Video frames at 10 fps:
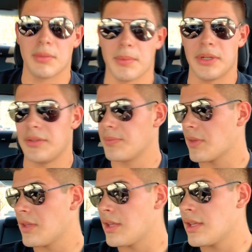But
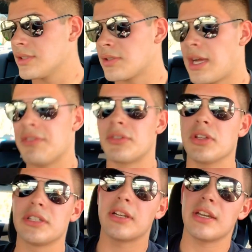so I haven't
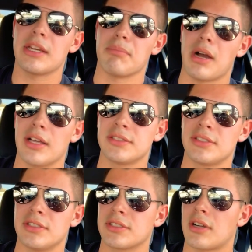really done any mods
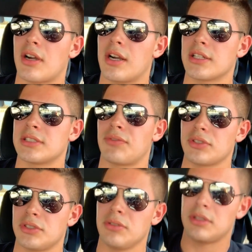to this car except for
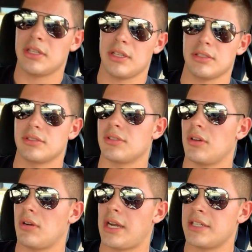two things.
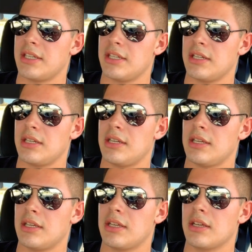So I did
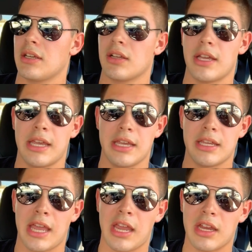a
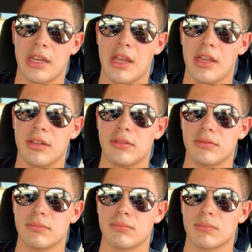K&N
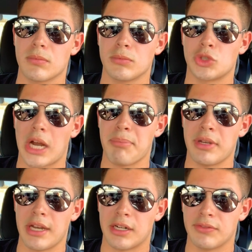
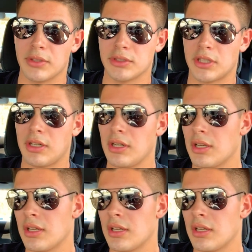drop-in air filter